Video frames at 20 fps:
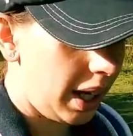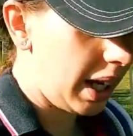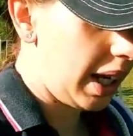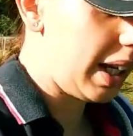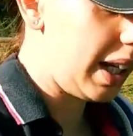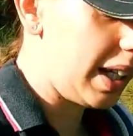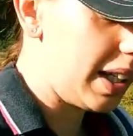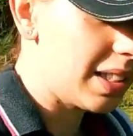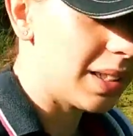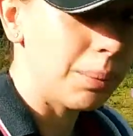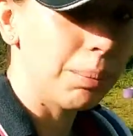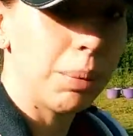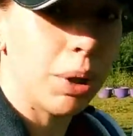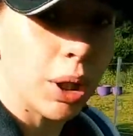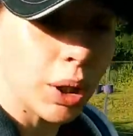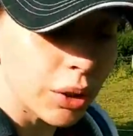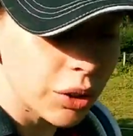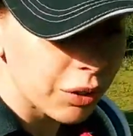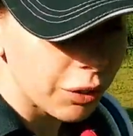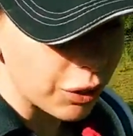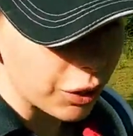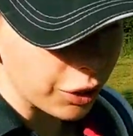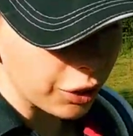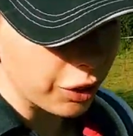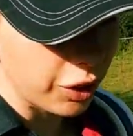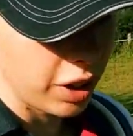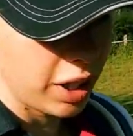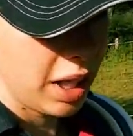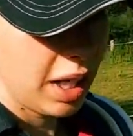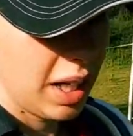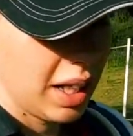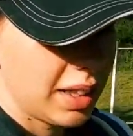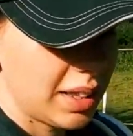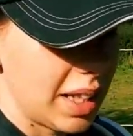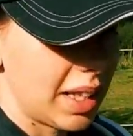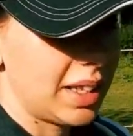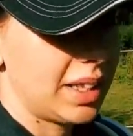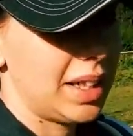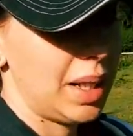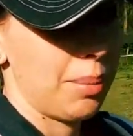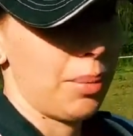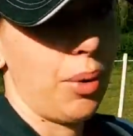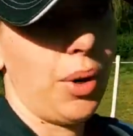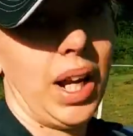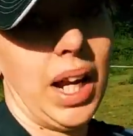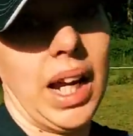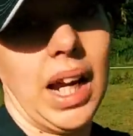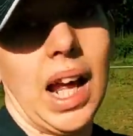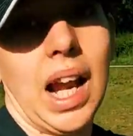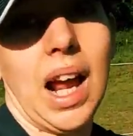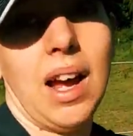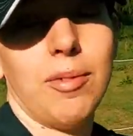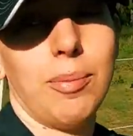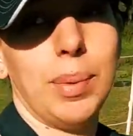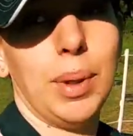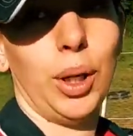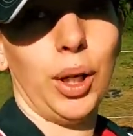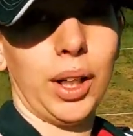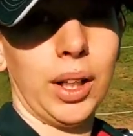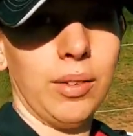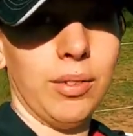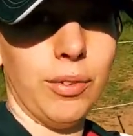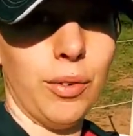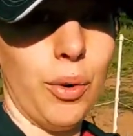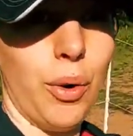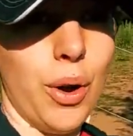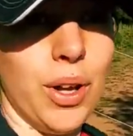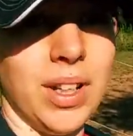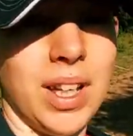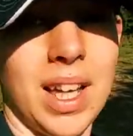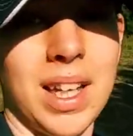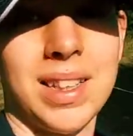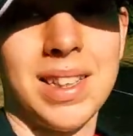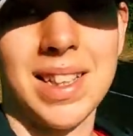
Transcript: it is a beautiful Saturday morning and I've been looking forward